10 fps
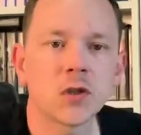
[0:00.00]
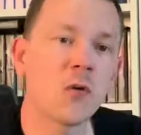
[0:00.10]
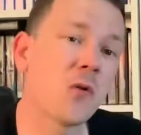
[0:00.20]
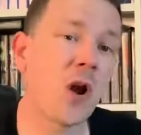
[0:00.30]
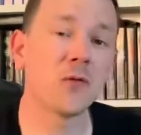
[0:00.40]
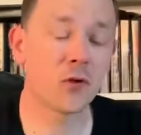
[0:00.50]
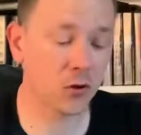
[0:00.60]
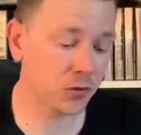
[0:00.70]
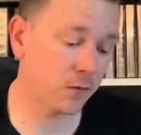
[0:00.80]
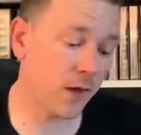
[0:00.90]
so it will go
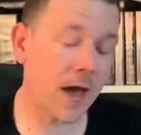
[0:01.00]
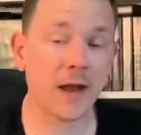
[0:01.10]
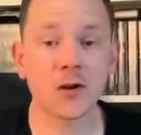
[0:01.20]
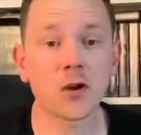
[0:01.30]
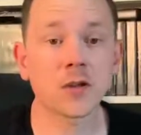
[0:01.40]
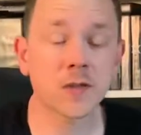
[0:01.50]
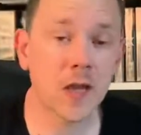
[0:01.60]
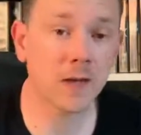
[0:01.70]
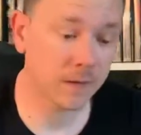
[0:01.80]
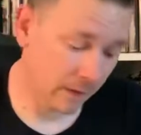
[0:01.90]
nice with that. And like I
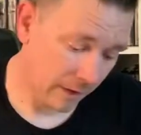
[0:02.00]
said